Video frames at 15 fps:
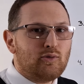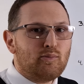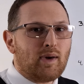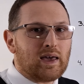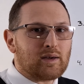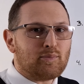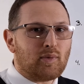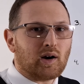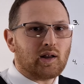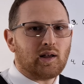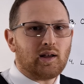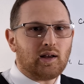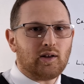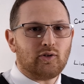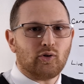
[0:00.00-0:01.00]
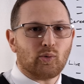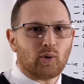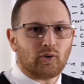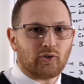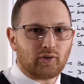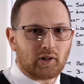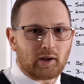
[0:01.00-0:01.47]
you make money in
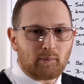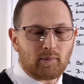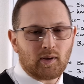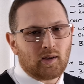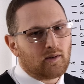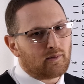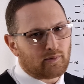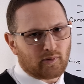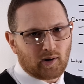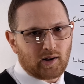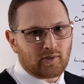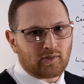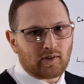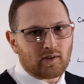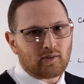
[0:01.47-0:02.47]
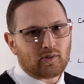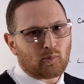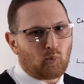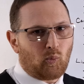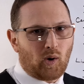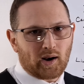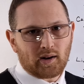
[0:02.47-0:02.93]
your sleep. For instance,
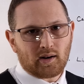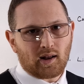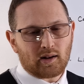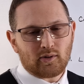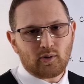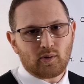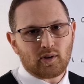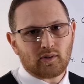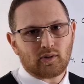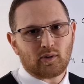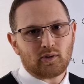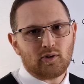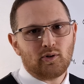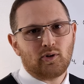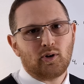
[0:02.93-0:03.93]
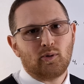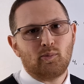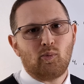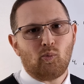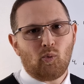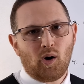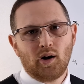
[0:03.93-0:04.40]
why did I do this on
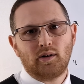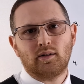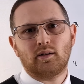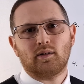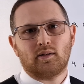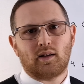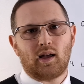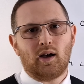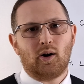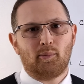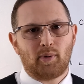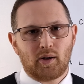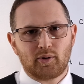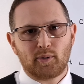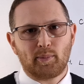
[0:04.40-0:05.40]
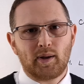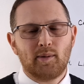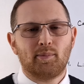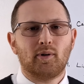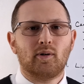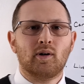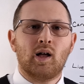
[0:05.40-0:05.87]
YouTube? One, to help other
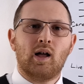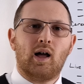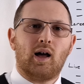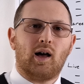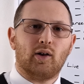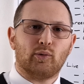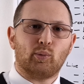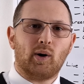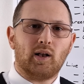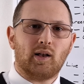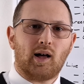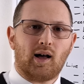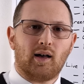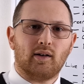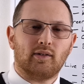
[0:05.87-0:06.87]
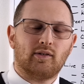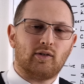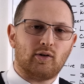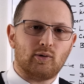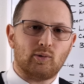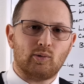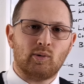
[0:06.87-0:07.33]
people, as well as
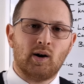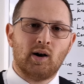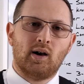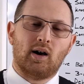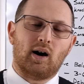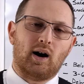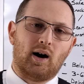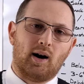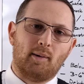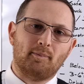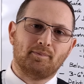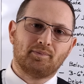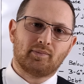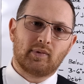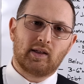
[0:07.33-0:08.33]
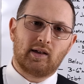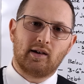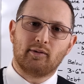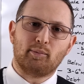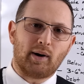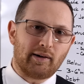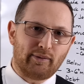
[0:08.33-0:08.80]
to
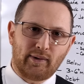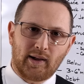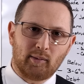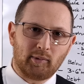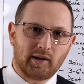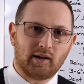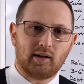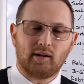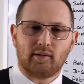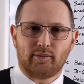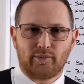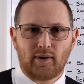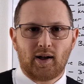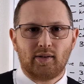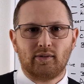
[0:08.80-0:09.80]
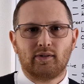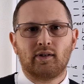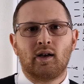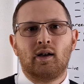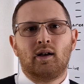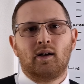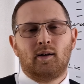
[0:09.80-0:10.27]
give my family and friends